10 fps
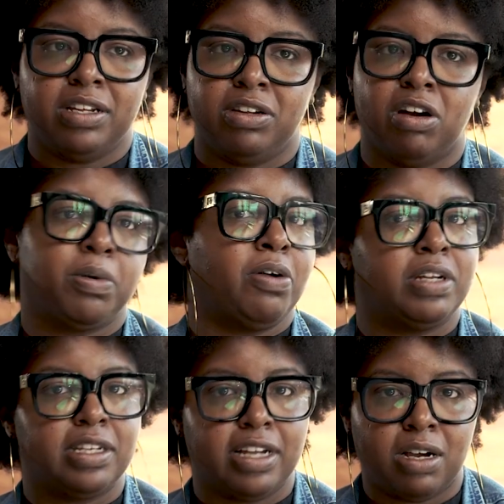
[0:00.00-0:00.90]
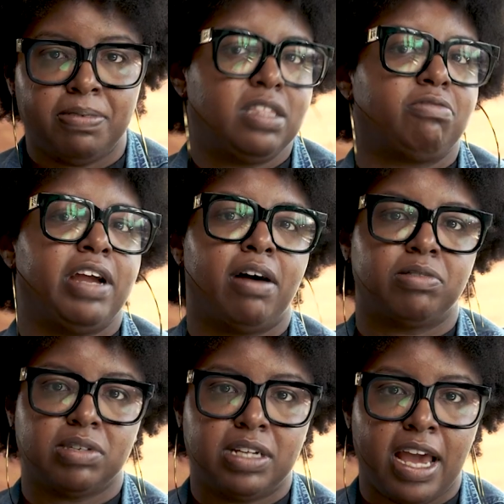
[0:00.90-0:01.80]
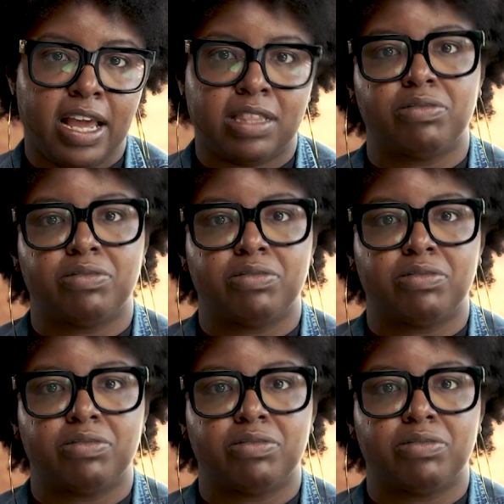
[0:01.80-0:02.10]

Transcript: You know, I'm going to therapy 3 hours a day,